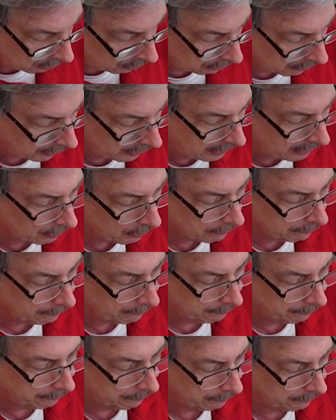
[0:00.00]
over here.
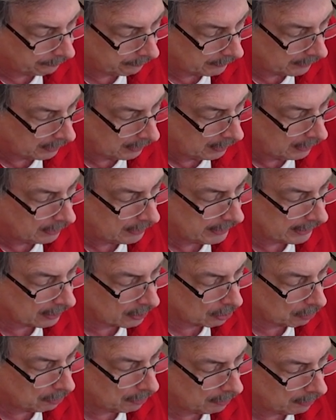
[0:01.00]

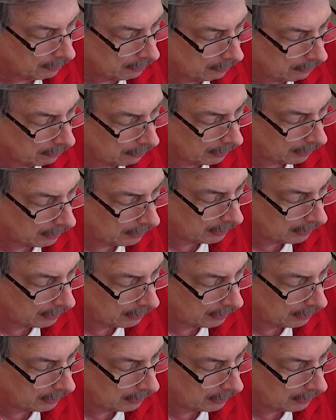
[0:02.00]
Next one right